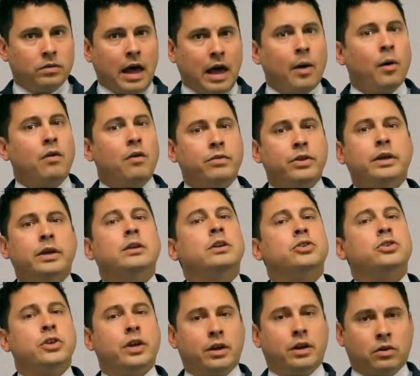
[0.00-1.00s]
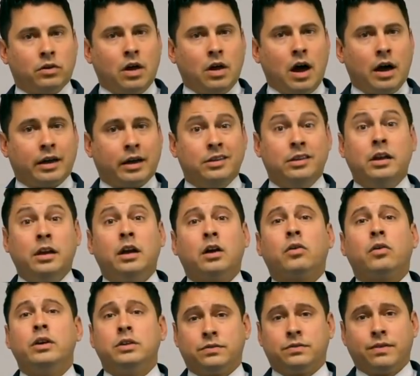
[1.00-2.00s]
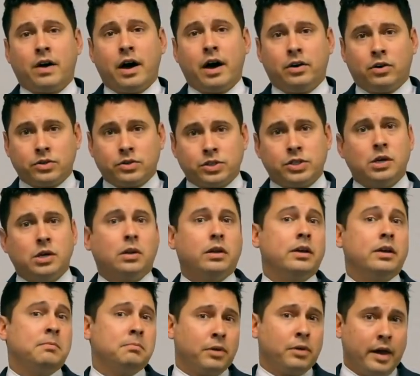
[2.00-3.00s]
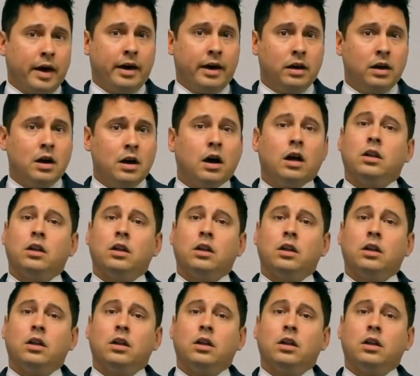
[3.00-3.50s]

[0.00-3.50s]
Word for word: However, the ignition interlock and the increased fine are still in play,